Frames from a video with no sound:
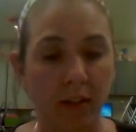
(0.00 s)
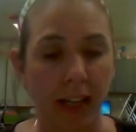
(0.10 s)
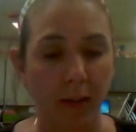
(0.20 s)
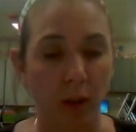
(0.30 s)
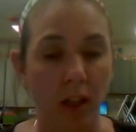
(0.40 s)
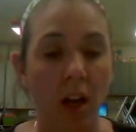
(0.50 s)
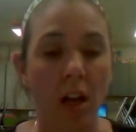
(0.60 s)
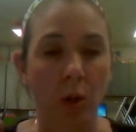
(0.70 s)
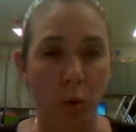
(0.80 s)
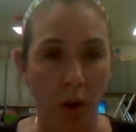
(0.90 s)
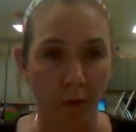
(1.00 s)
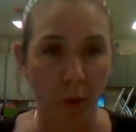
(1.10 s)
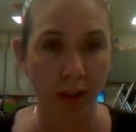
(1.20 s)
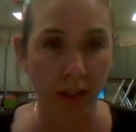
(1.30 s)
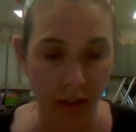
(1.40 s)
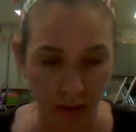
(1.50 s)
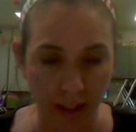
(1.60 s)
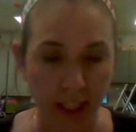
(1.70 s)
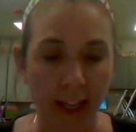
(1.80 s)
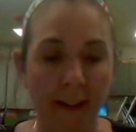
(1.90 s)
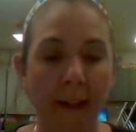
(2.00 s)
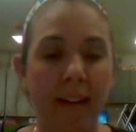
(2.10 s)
okay, well, 12/4 is 3,